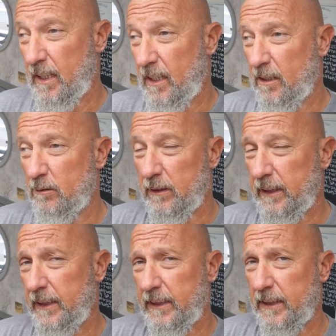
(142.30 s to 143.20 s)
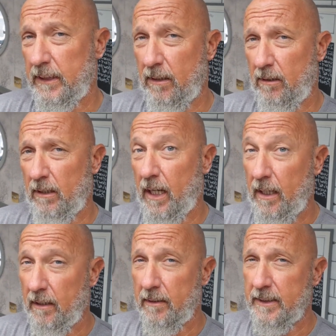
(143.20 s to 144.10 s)
how easy or
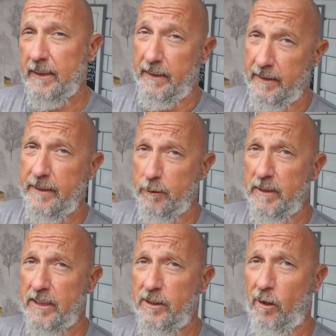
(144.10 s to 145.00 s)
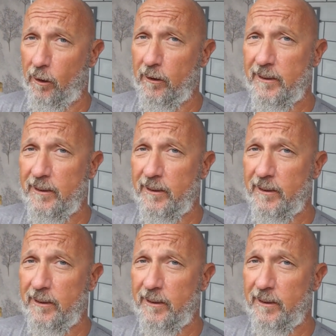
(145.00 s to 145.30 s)
hard it is to install.